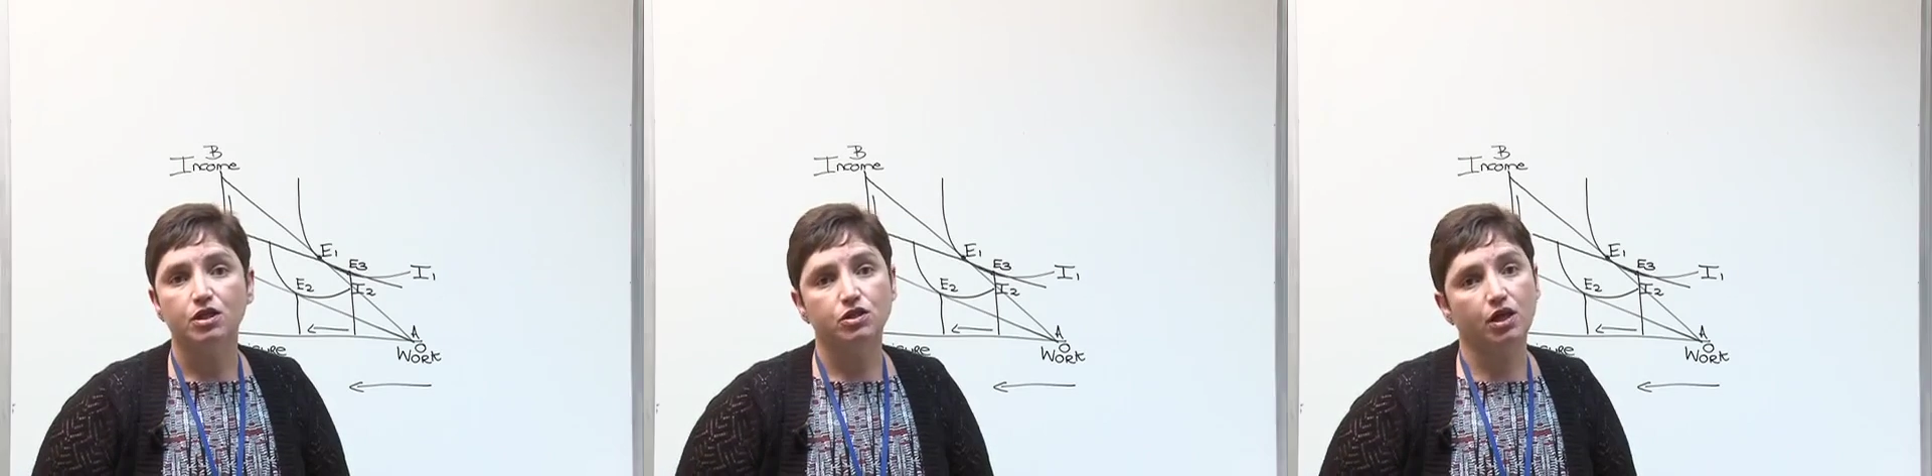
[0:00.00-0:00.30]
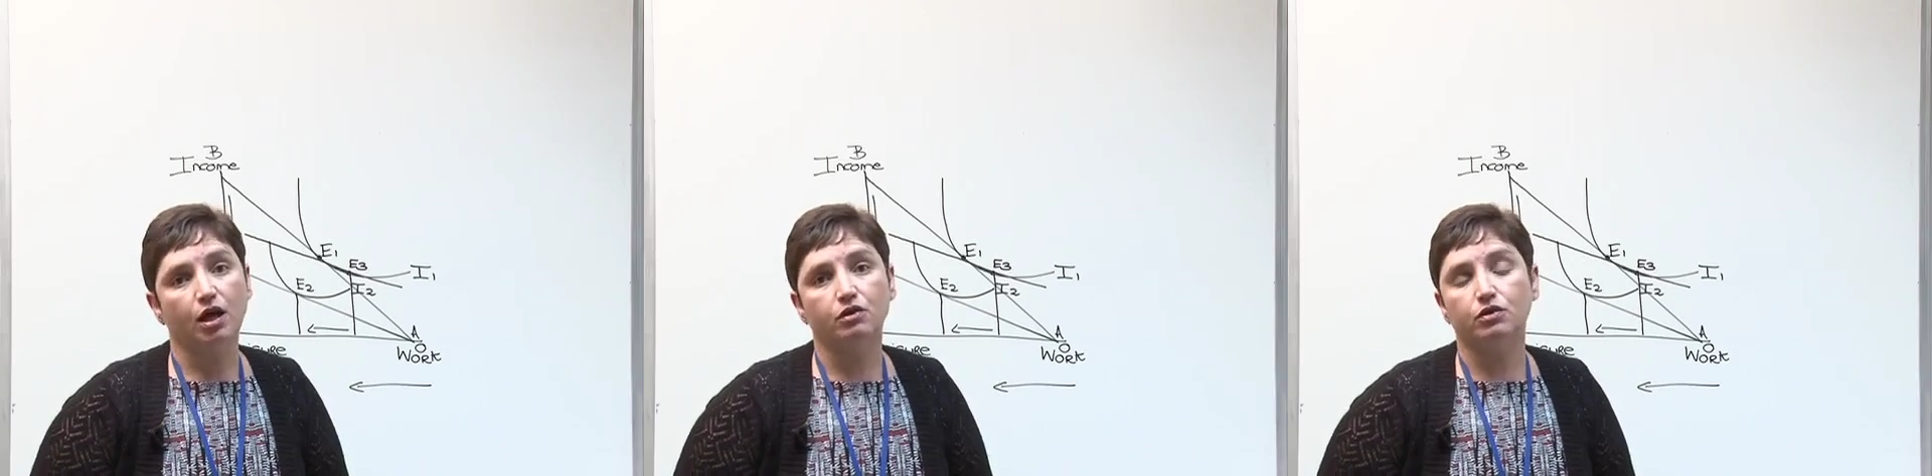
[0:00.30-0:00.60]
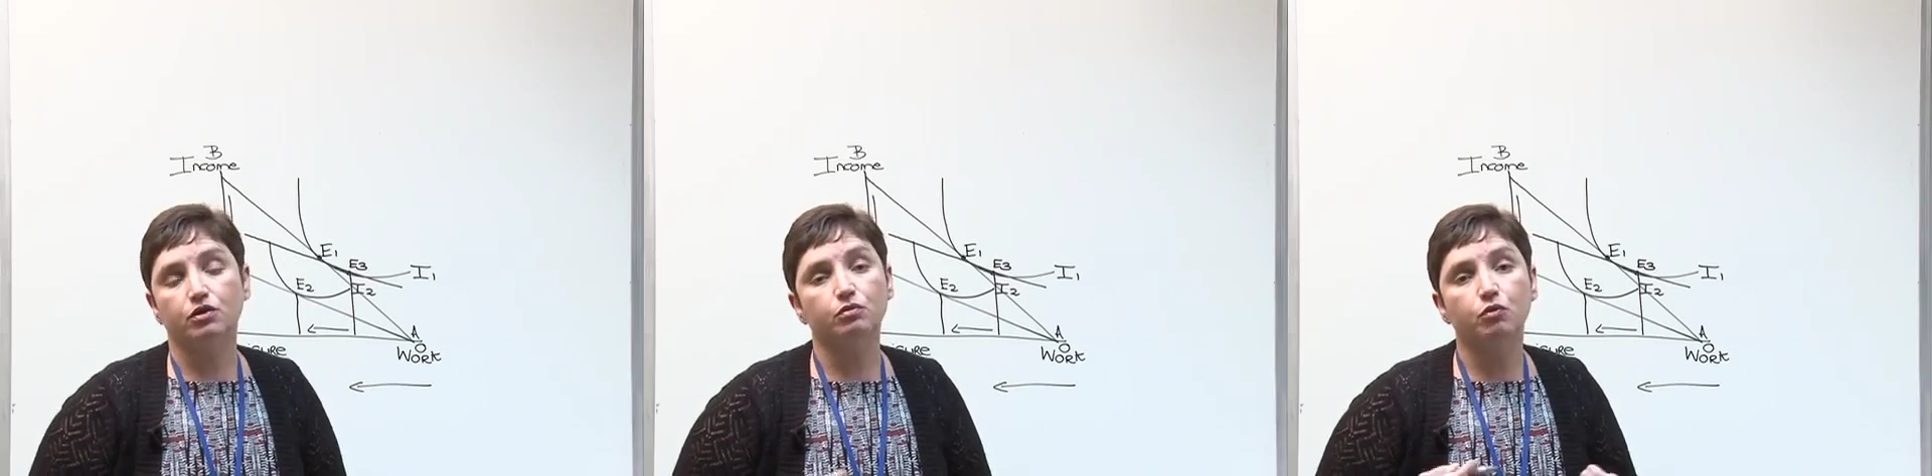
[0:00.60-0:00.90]
So
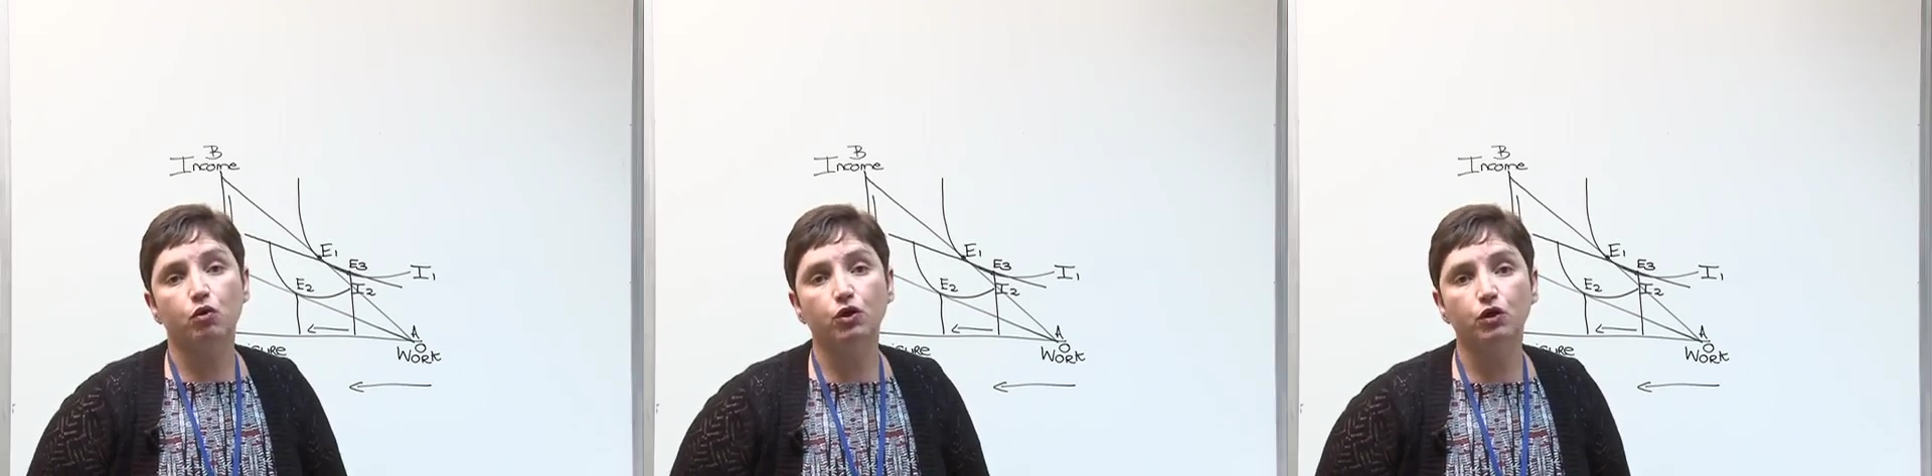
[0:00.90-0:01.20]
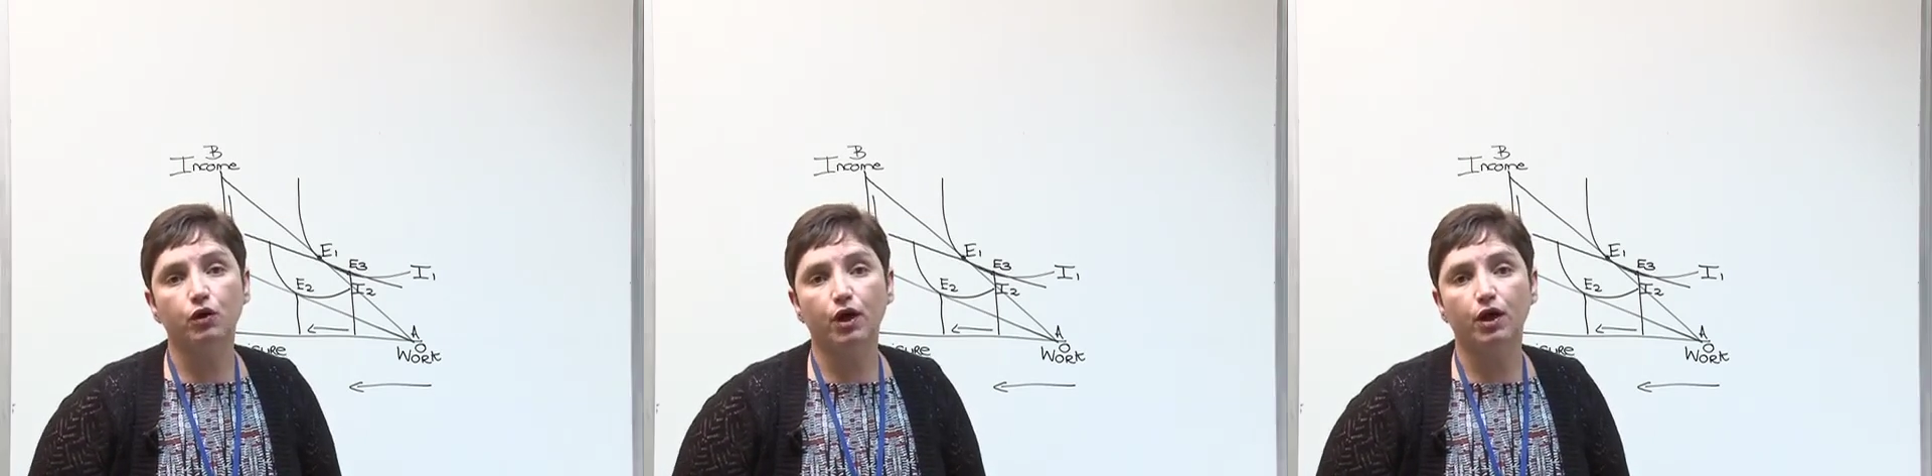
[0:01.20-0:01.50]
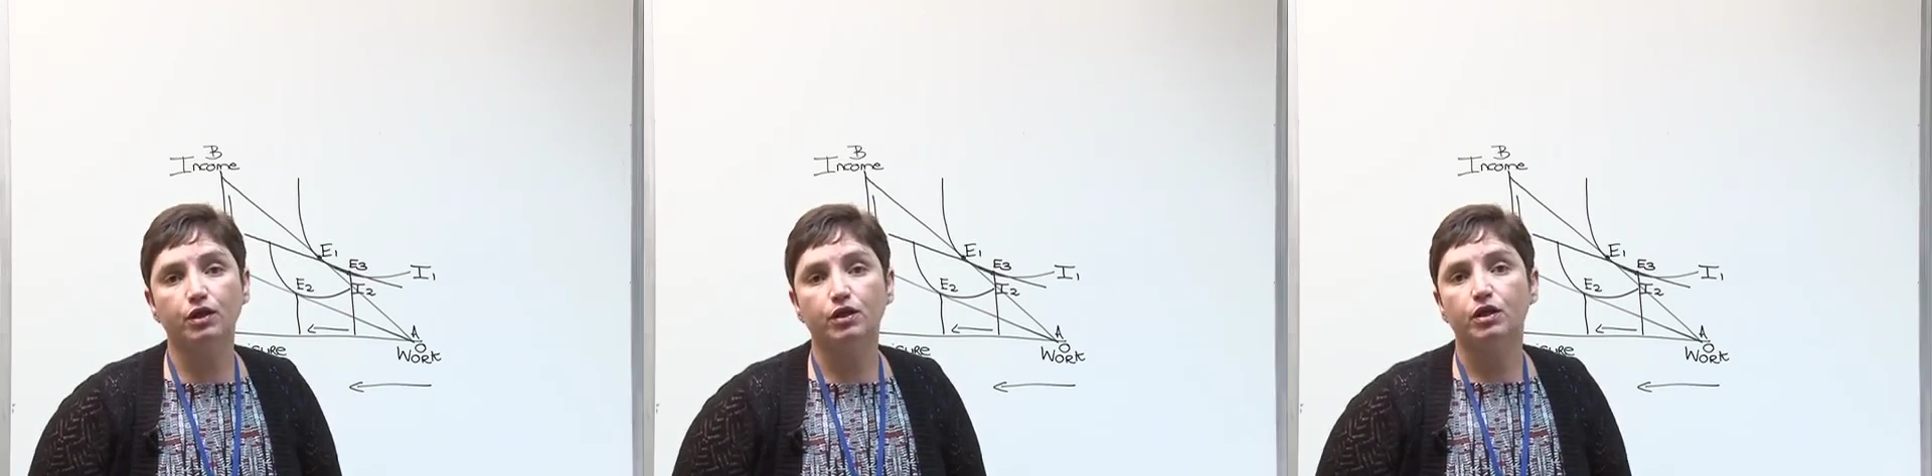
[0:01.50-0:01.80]
the more you
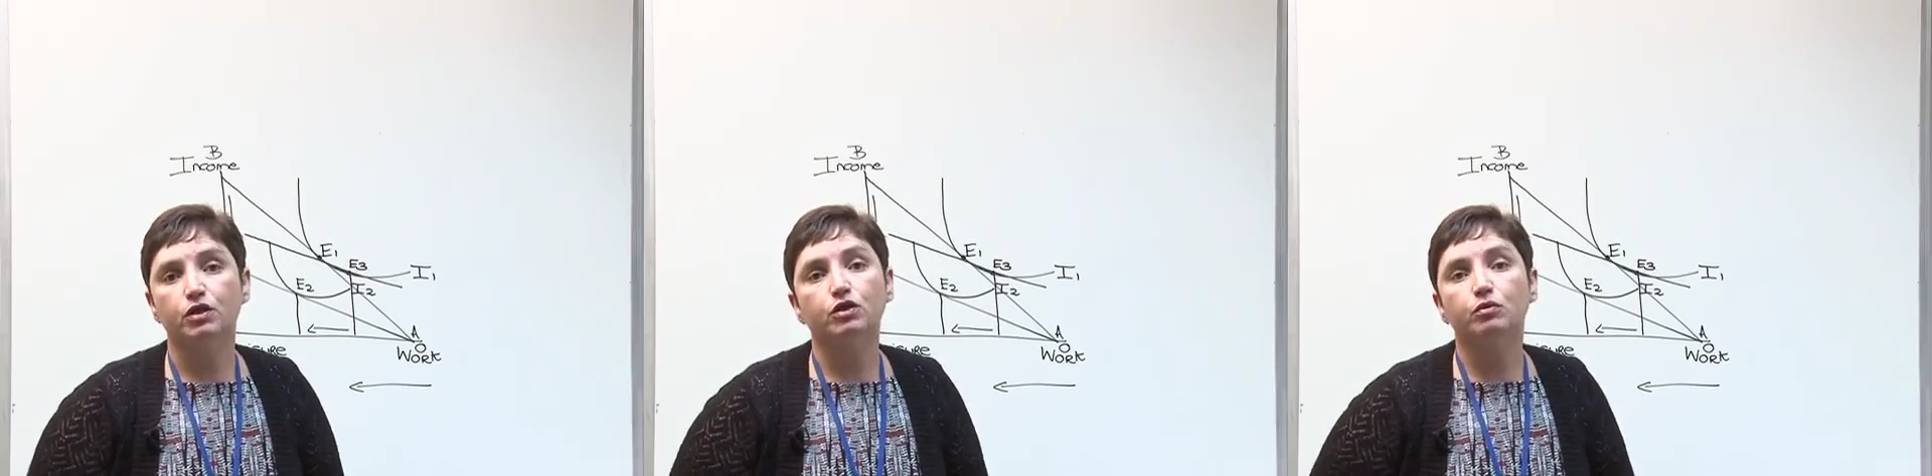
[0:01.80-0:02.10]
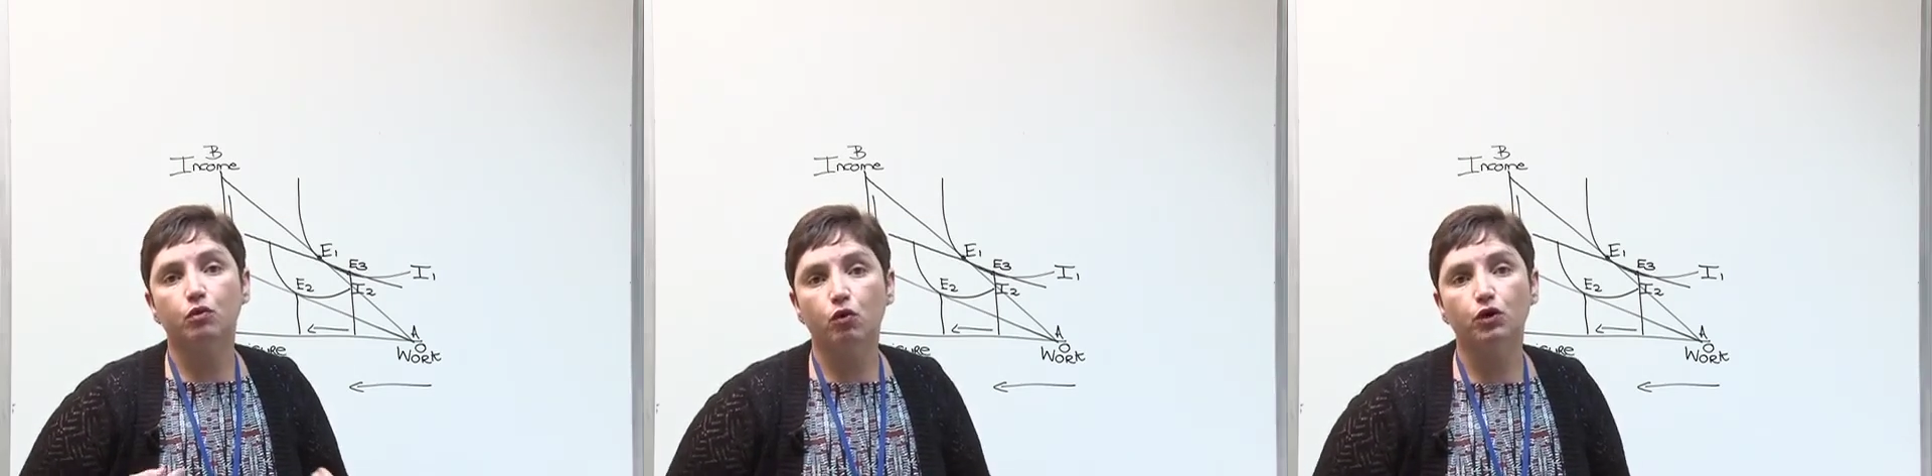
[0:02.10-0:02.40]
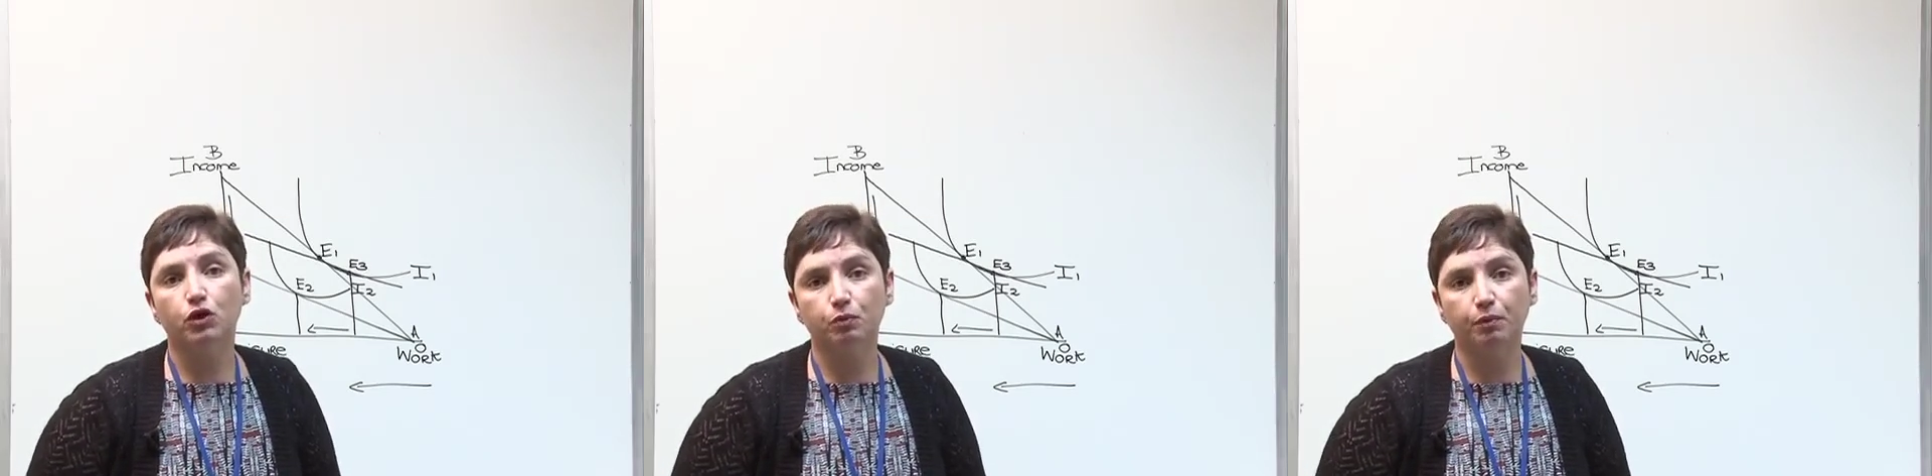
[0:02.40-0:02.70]
earn, the more
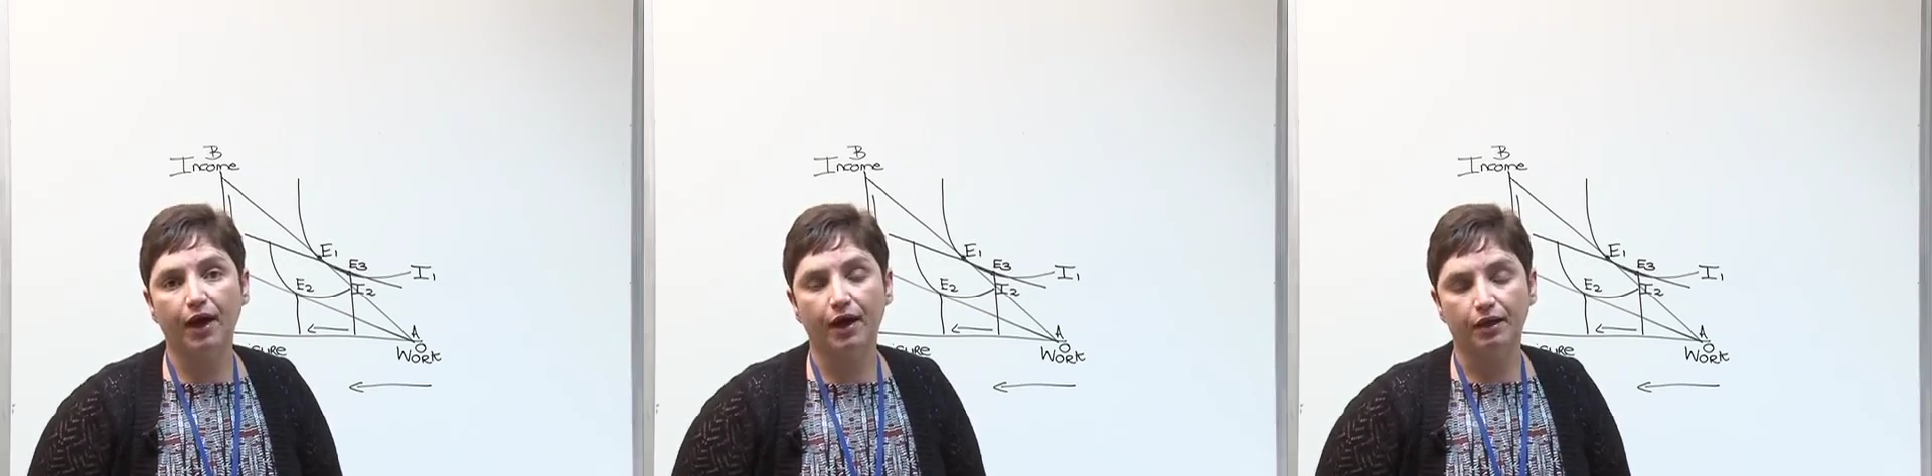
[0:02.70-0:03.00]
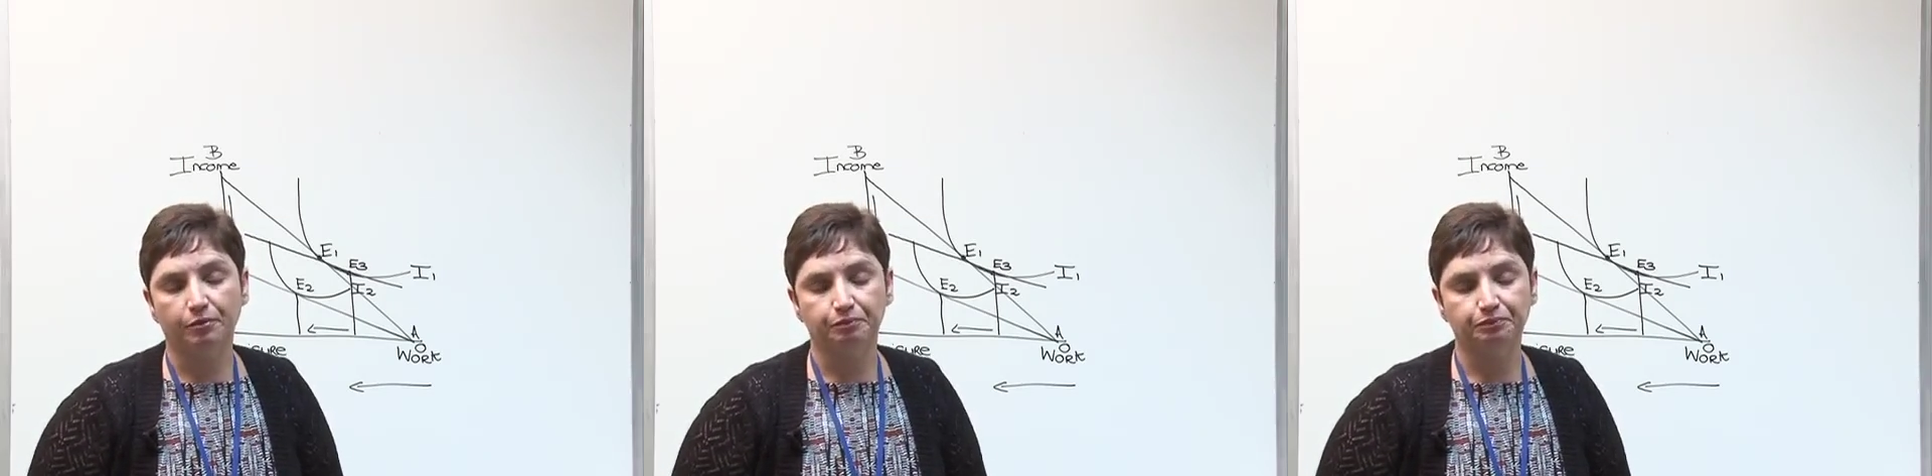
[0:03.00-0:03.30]
you pay.